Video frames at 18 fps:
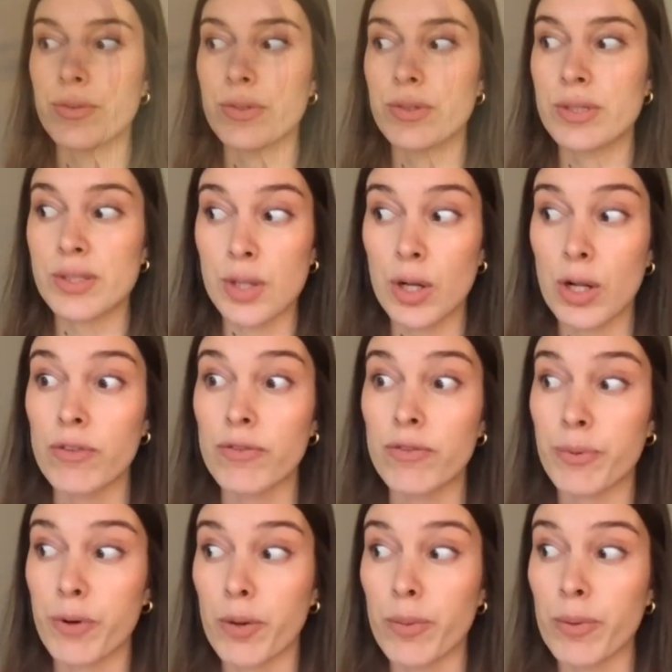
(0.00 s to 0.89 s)

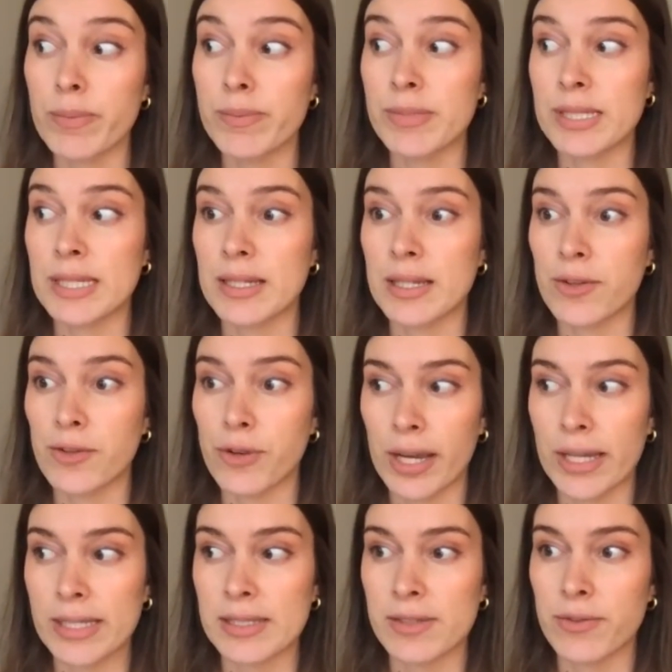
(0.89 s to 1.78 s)
Solve problems in a
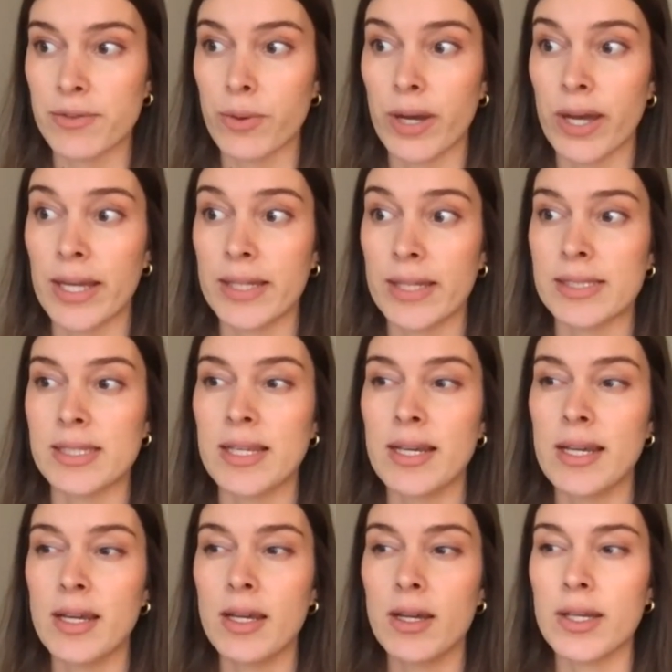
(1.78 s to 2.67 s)
creative way, and
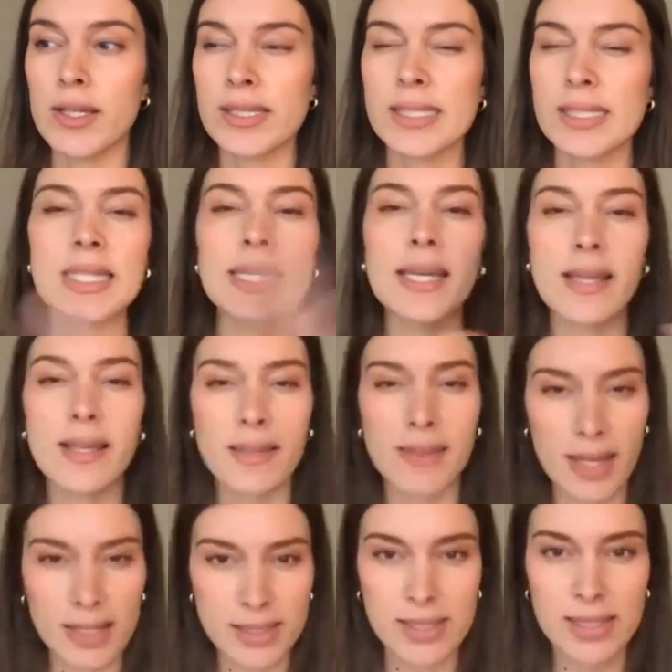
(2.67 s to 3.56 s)
seeing
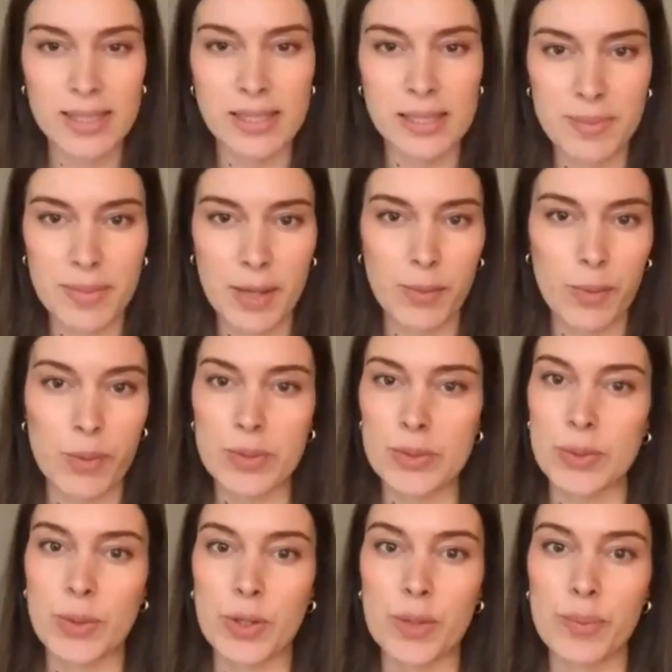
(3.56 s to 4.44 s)
that system that we were
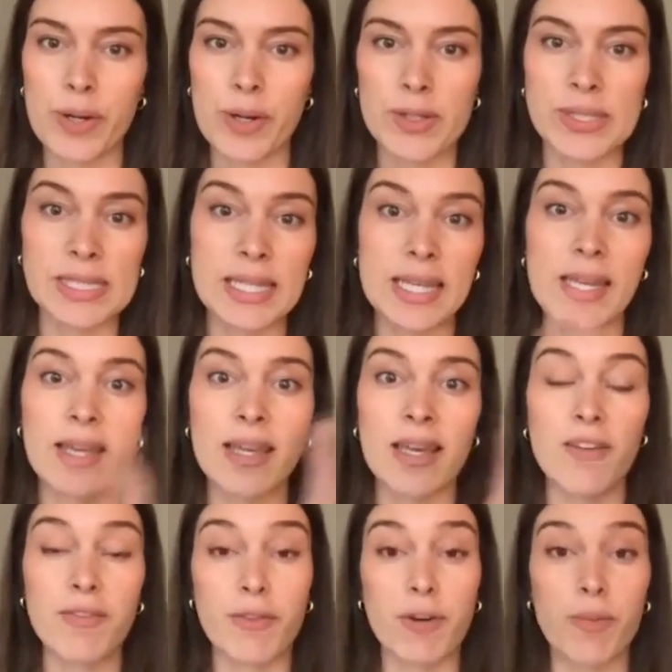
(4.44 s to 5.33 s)
talking about, seeing
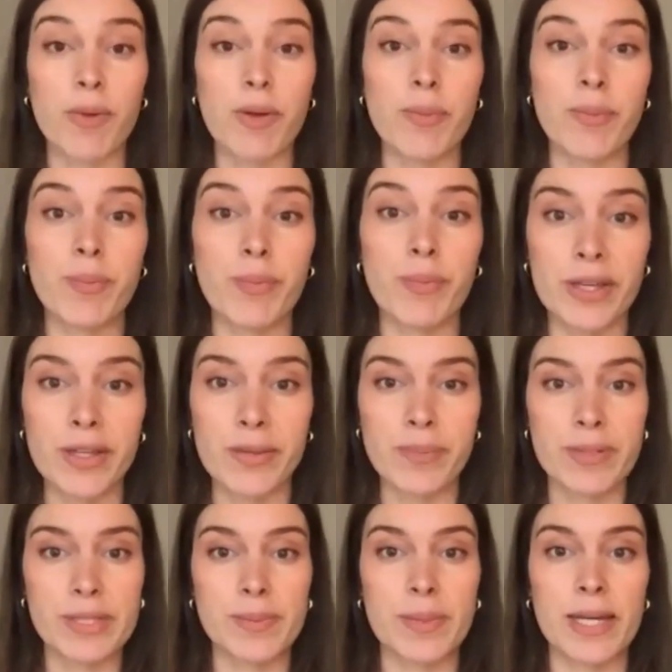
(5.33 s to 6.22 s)
it from a bigger
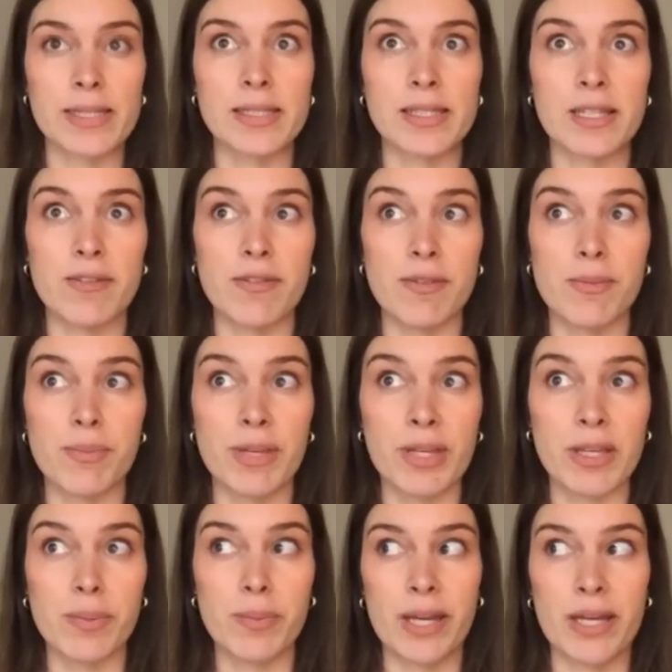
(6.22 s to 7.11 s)
perspective and
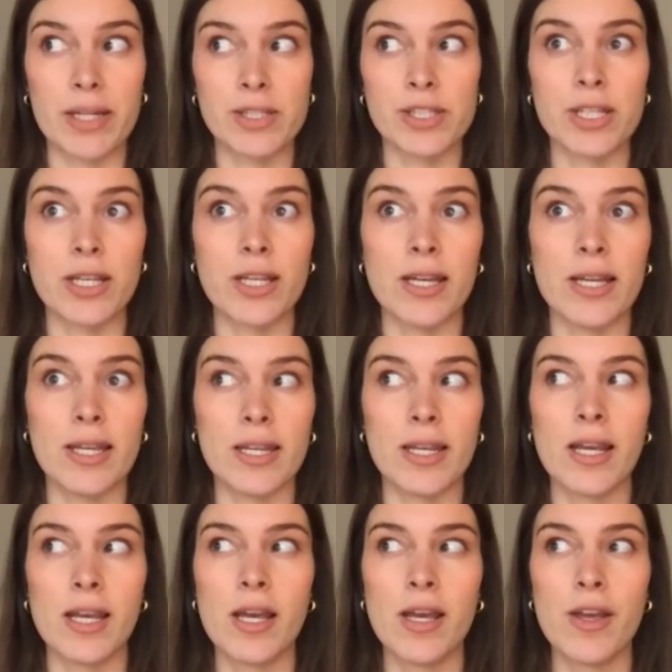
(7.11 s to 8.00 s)
bigger picture,
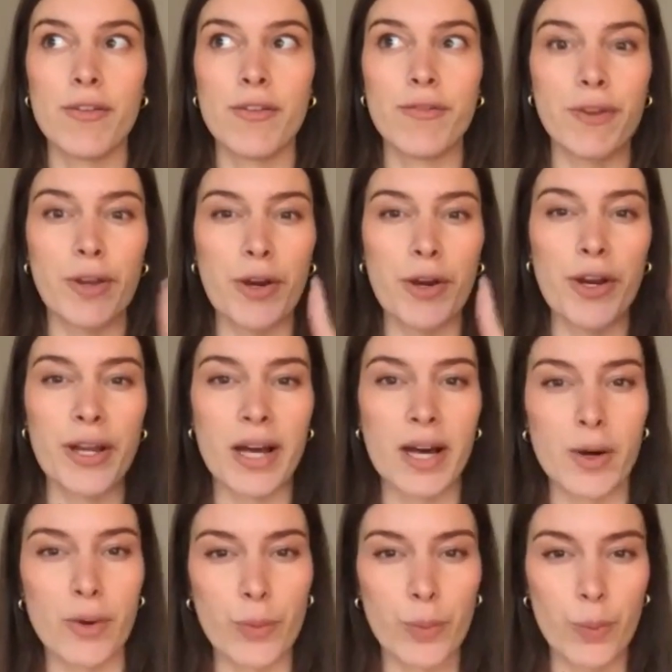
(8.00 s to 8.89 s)
and figuring
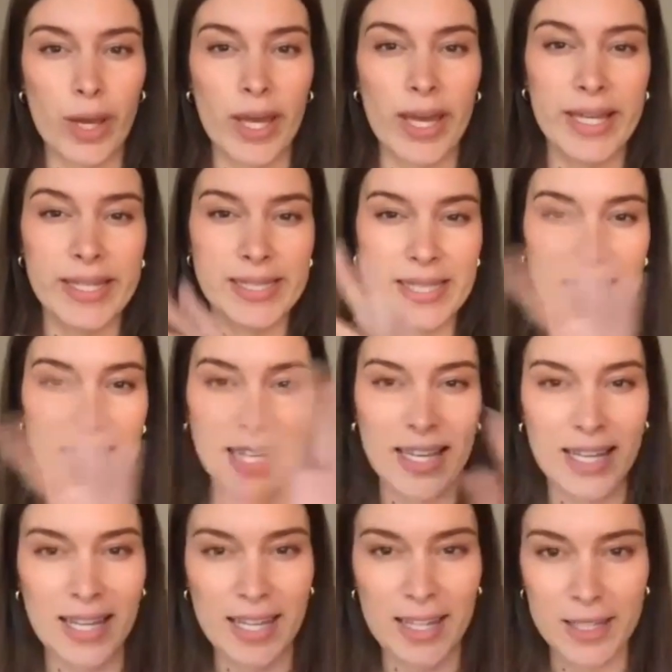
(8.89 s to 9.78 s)
out ways and
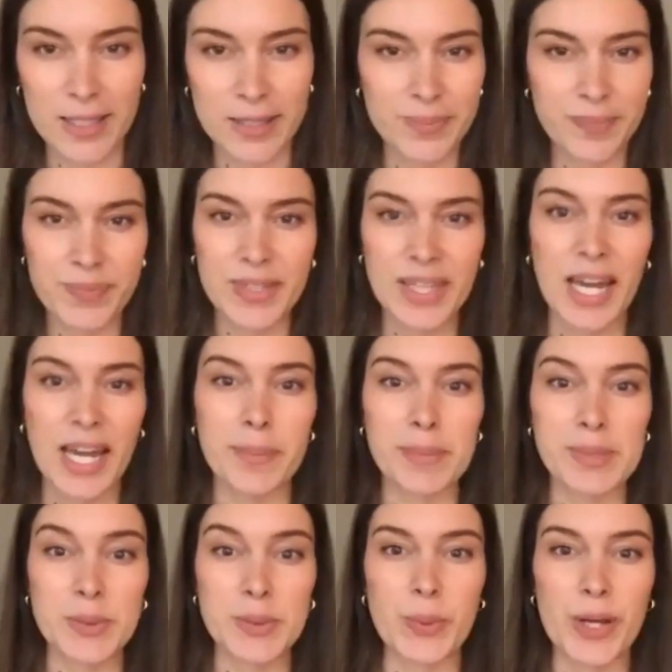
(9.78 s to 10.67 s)
like little
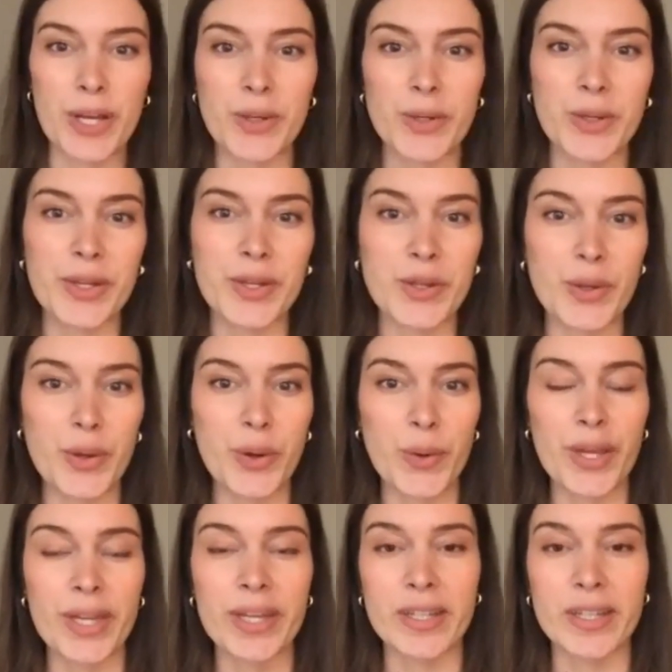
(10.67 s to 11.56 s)
gaps where you can
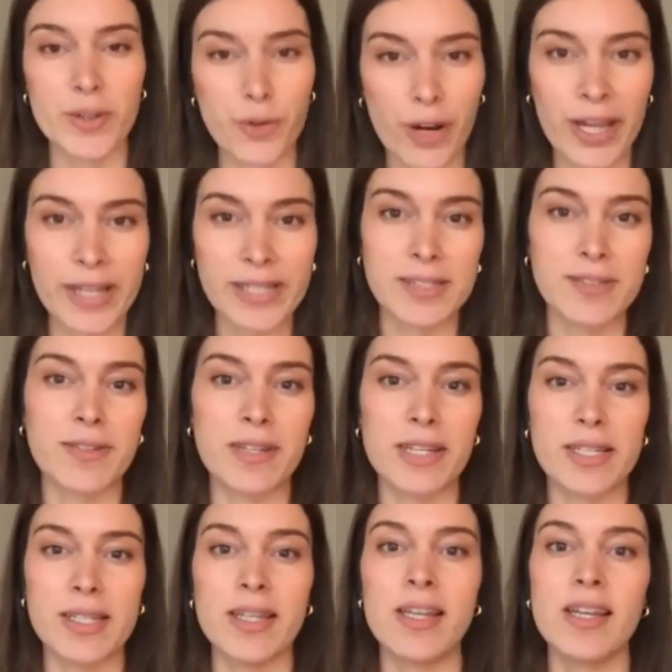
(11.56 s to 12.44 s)
go in and
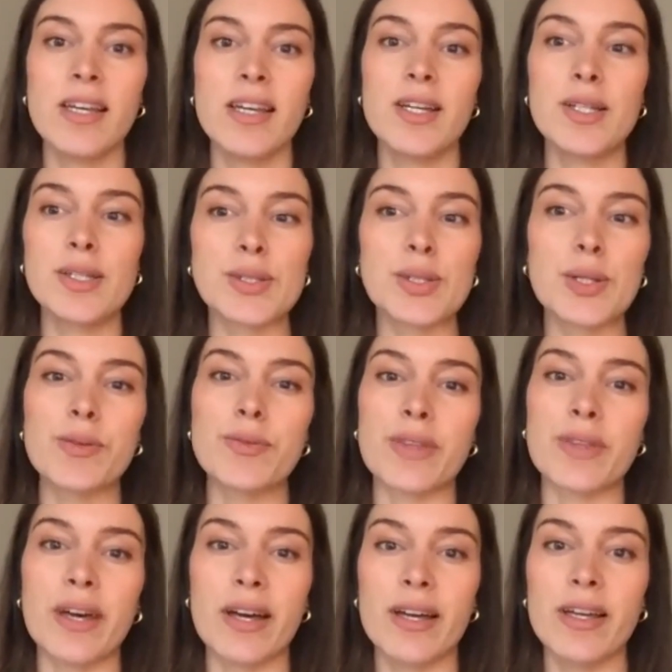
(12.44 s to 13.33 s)
creatively solve
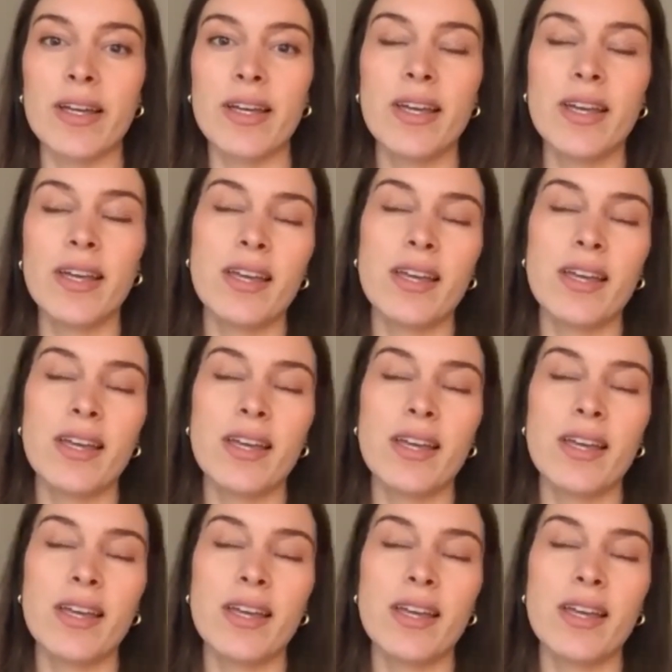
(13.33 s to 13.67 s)
that.